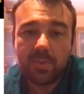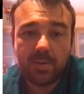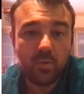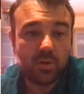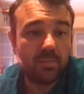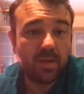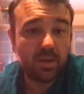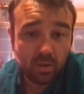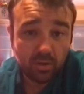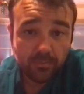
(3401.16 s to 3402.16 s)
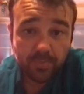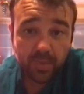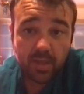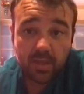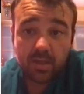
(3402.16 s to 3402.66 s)
primordial black hole.
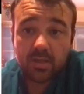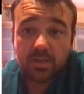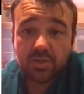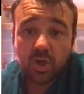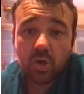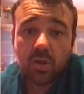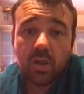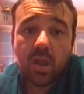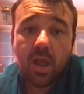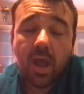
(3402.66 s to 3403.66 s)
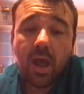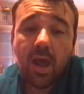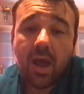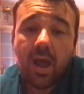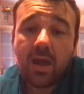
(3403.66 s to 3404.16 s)
So
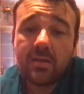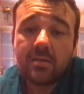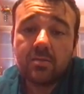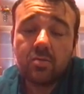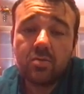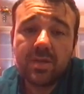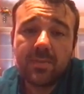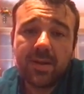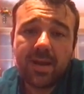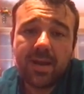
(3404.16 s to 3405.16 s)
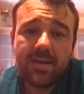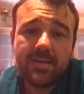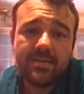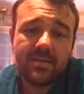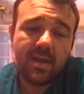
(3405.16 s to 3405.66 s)
to
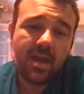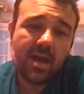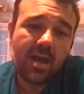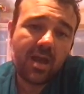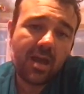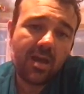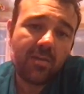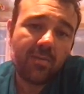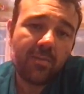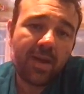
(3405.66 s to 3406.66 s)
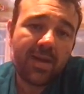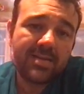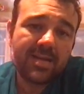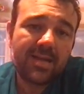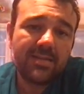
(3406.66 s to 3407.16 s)
summarize my
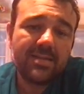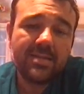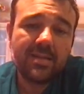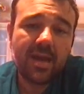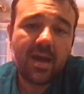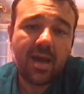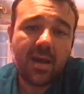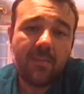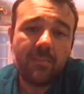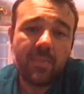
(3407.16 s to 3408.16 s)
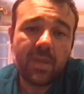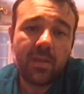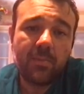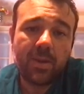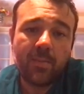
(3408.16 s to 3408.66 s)
results,
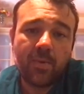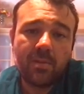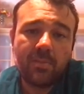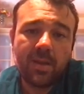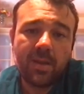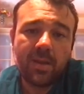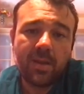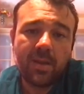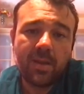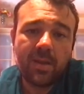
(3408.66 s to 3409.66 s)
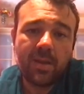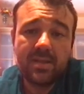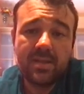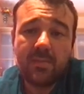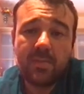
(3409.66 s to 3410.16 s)
the primordial black hole lambda
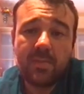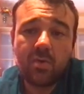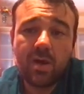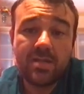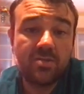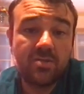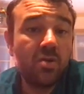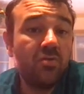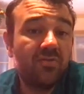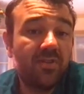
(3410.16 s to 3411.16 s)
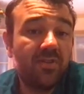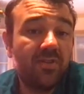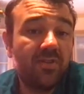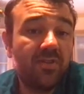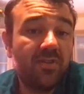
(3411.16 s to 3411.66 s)
CDM requires no new
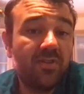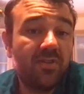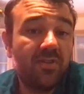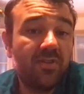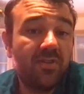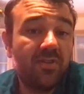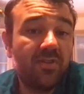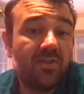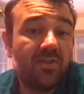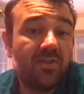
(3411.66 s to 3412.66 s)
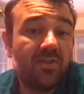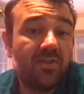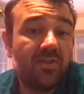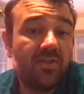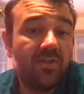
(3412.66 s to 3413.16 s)
physics to explain dark
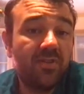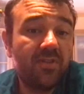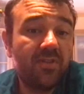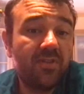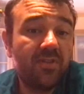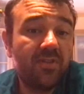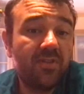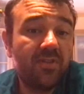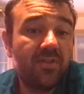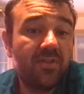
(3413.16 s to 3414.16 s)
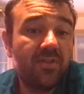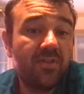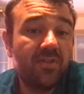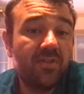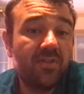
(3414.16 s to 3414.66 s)
matter and
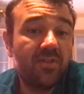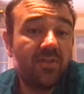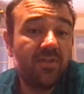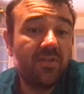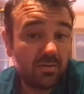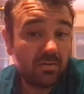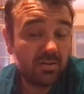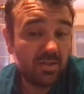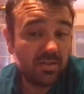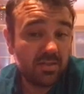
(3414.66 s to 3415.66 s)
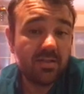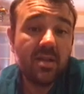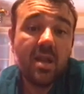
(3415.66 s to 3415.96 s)
supermassive black hole seeds.